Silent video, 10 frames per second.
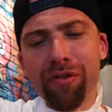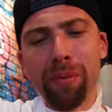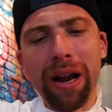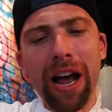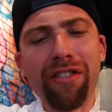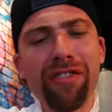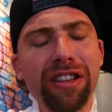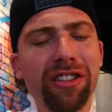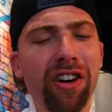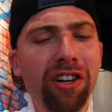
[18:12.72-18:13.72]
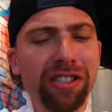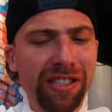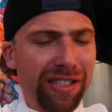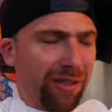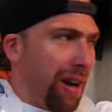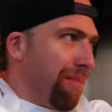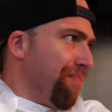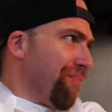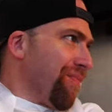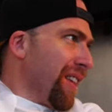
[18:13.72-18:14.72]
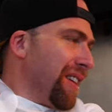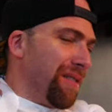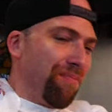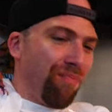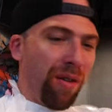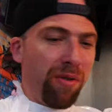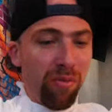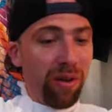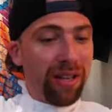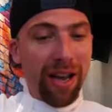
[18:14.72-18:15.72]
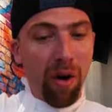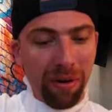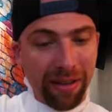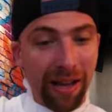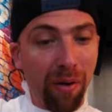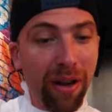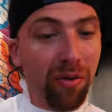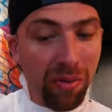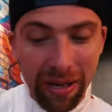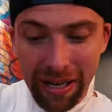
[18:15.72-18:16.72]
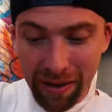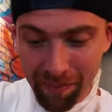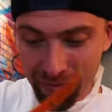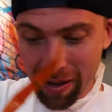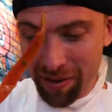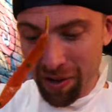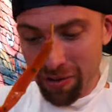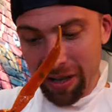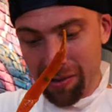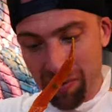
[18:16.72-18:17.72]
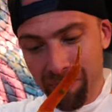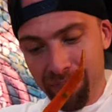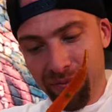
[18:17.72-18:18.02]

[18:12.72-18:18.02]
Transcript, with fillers: But, I haven't even touched this crap. But you really can't open it that, right? You need the utensil.